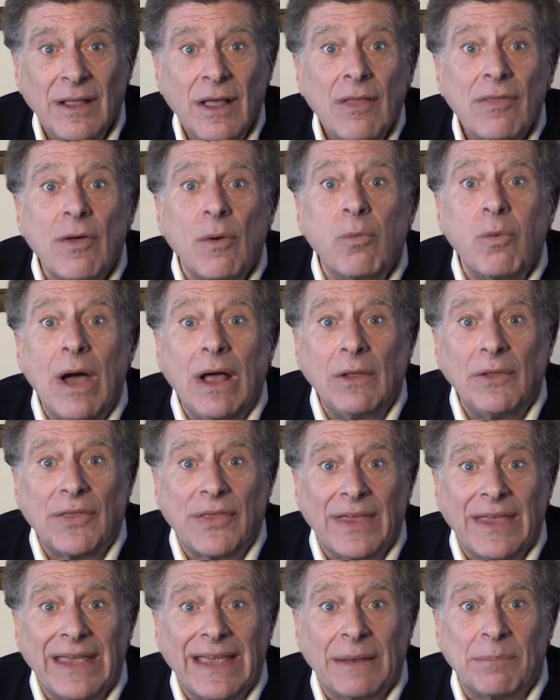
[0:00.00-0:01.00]
The
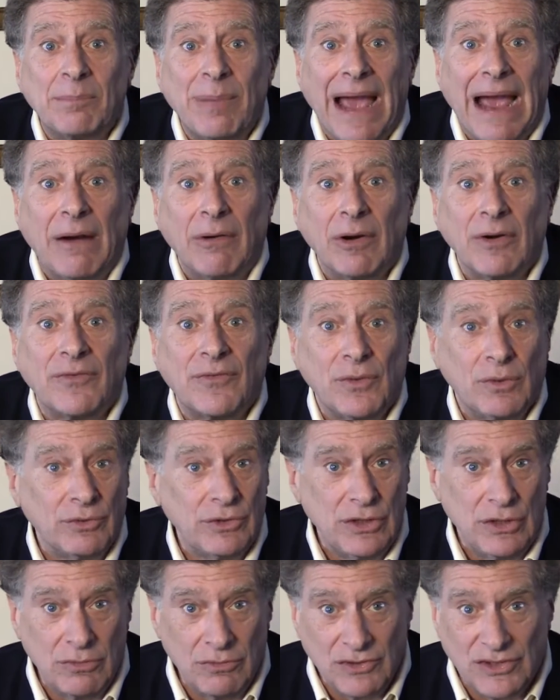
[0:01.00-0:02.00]
wealthy and powerful
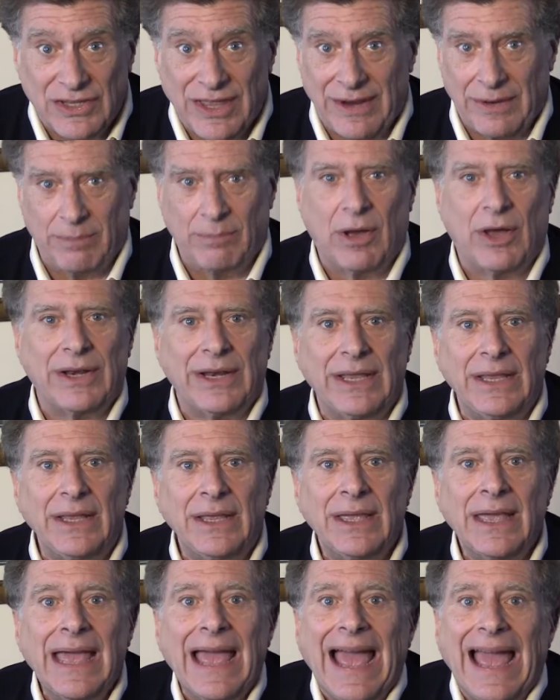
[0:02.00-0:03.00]
use their money
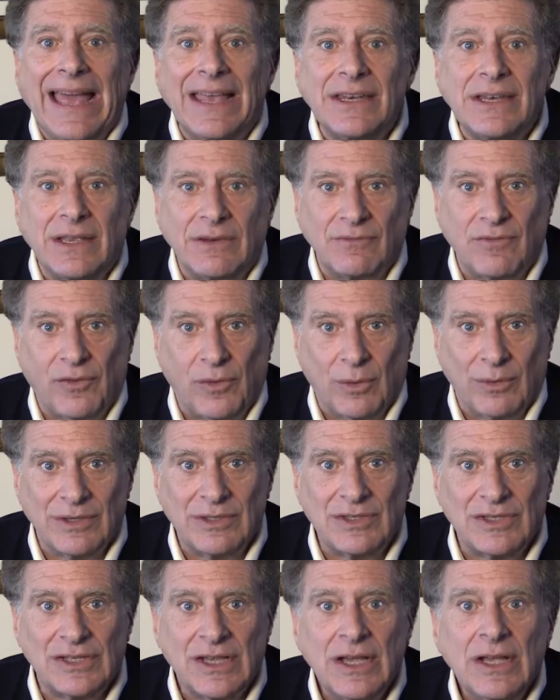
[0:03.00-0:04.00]
and
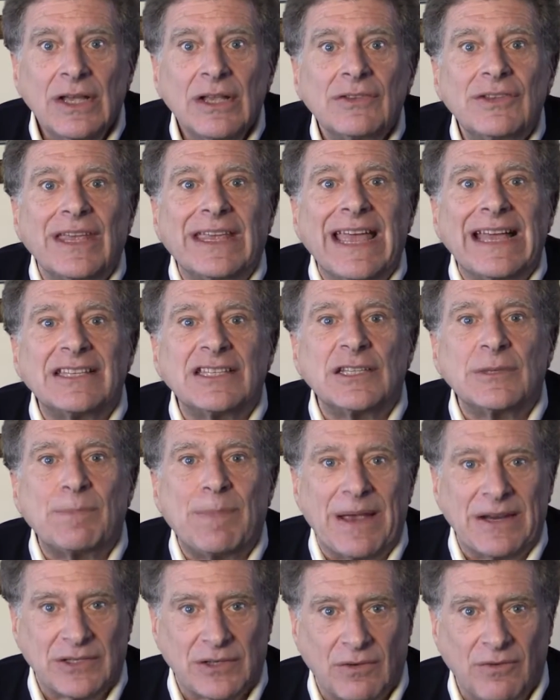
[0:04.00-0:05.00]
influence to get
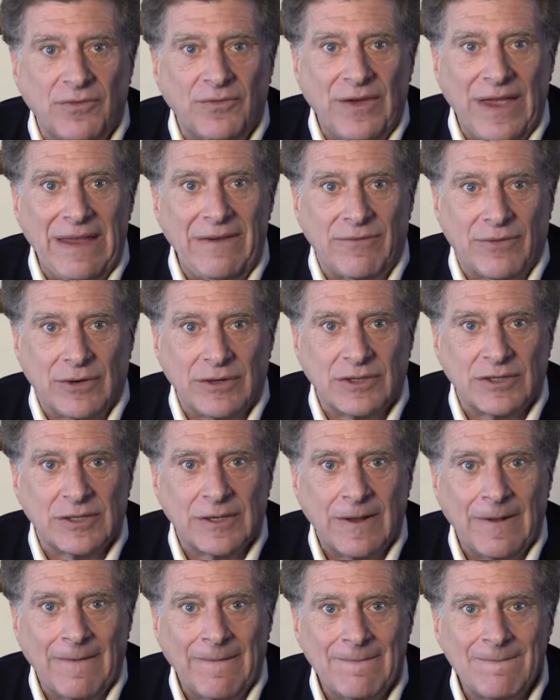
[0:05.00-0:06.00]
special favors
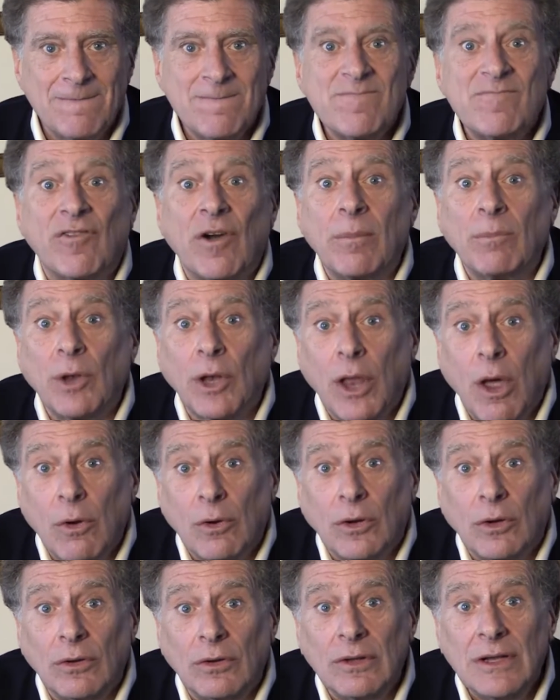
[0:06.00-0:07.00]
from
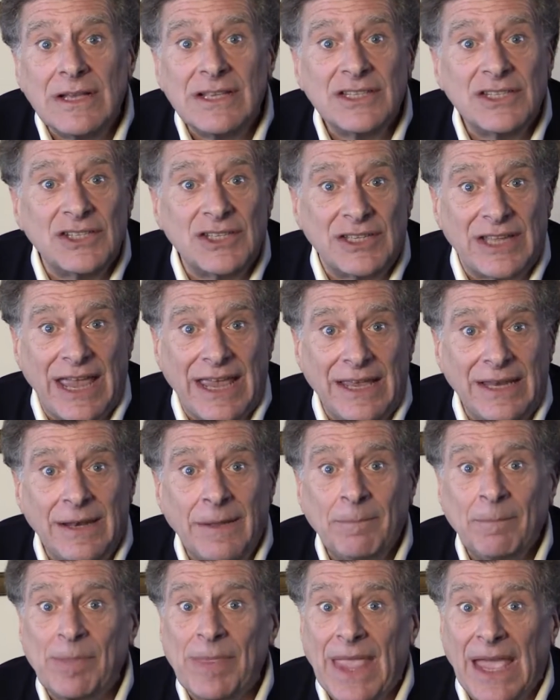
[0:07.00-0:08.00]
local, state,
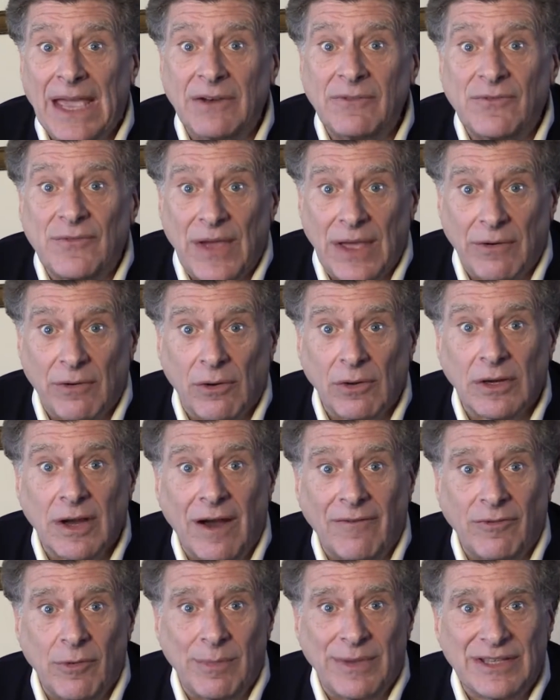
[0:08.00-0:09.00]
and federal
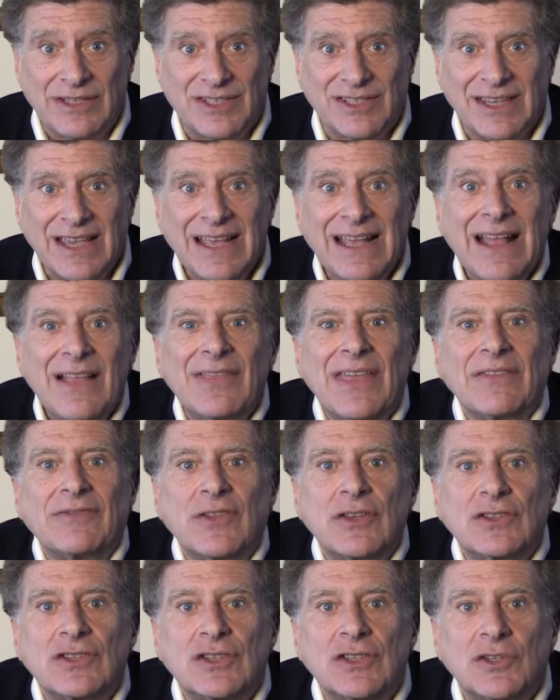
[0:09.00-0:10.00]
governments that
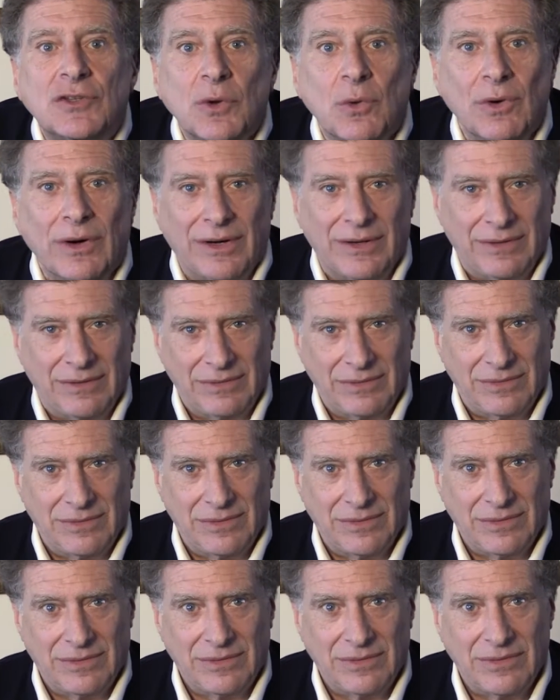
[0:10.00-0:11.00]
distort
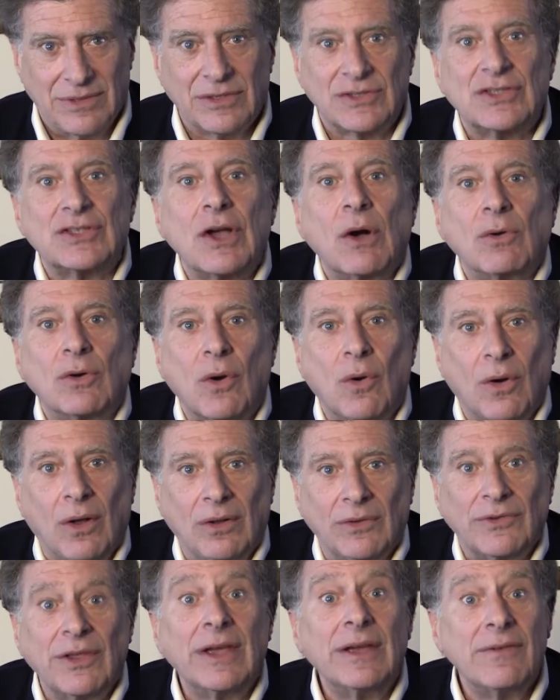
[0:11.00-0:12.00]
the
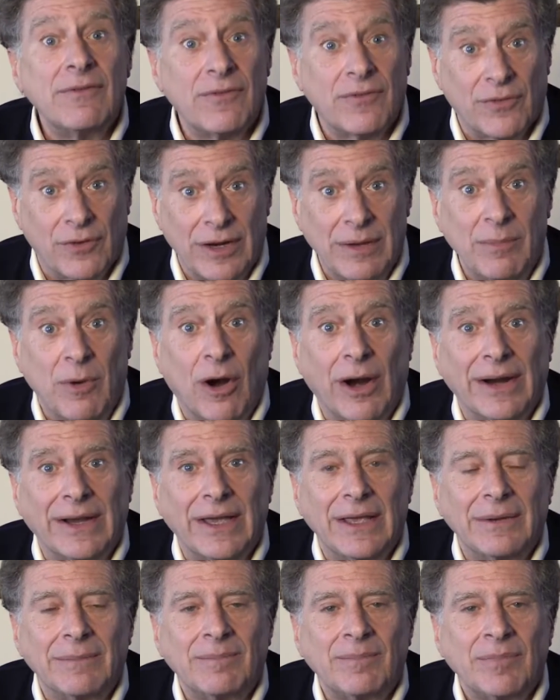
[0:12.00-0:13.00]
so-called free market.